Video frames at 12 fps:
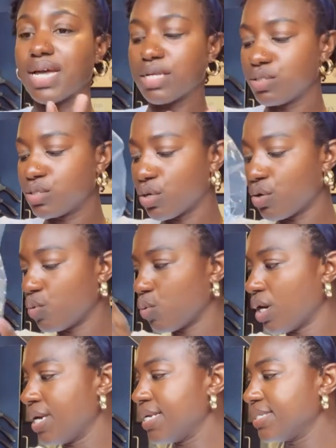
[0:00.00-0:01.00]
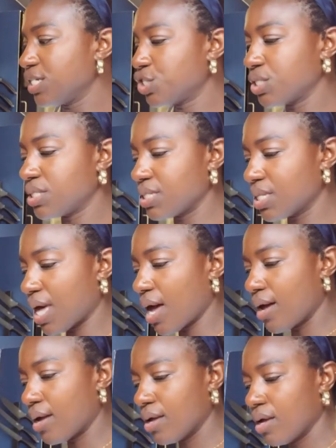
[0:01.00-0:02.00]
And so in addition to that,
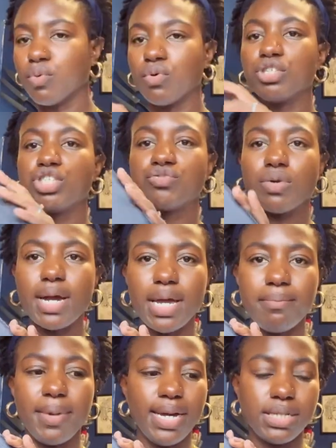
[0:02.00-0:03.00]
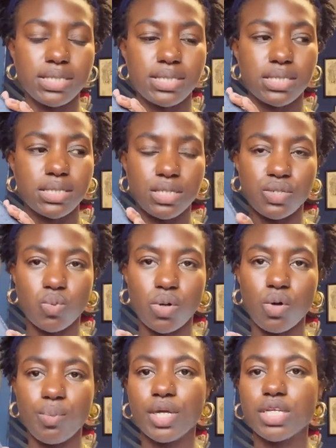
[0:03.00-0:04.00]
I bought drying mats as
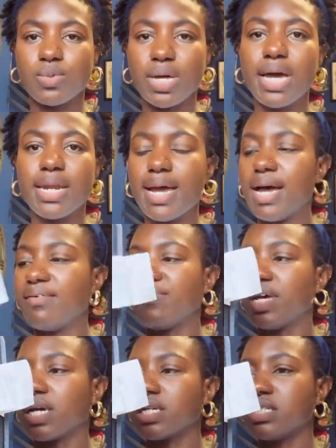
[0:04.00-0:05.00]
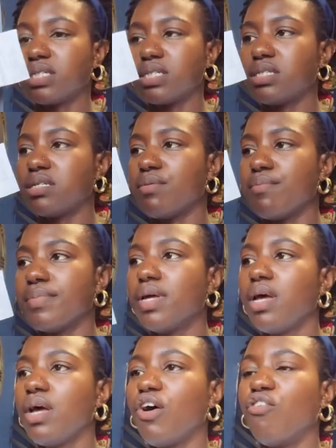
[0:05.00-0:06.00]
well, because you kind of have like a system
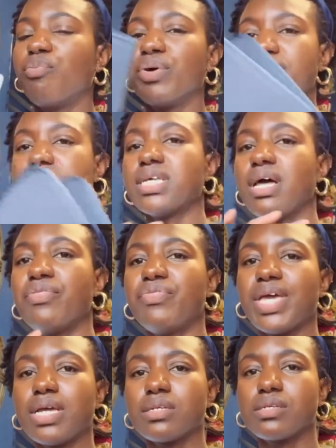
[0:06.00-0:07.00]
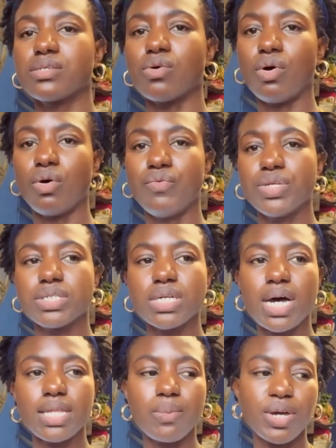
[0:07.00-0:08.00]
of putting certain things on the
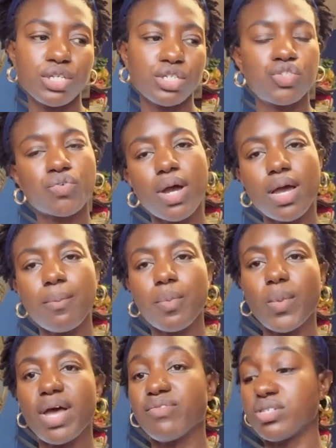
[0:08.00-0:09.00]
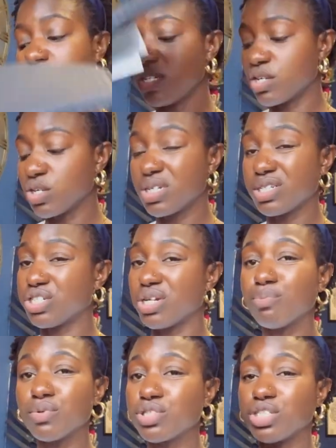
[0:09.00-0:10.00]
side that you can just dry up and whatever. So it's a good addition. I
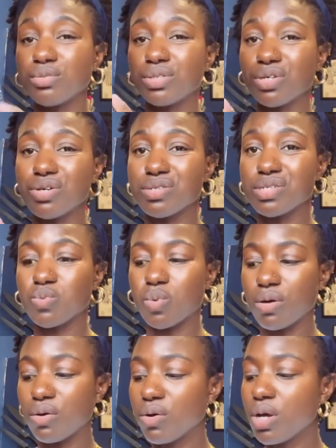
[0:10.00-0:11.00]
bought two of those as well.